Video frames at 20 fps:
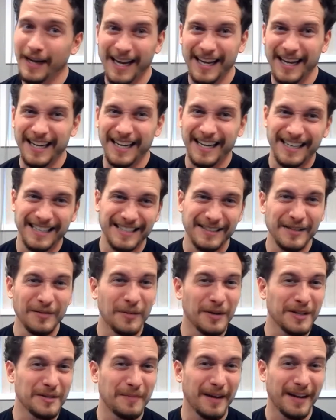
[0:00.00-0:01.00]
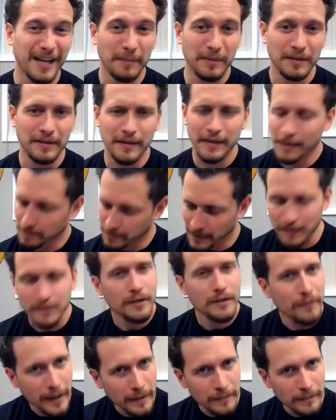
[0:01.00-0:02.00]
it wasn't my cup of tea, that's
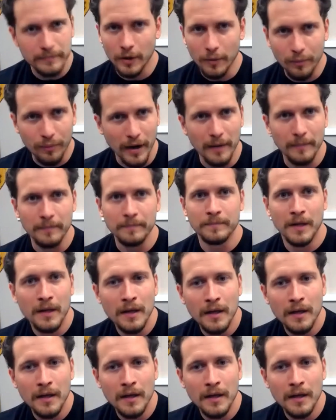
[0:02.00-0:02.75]
all right, no problem.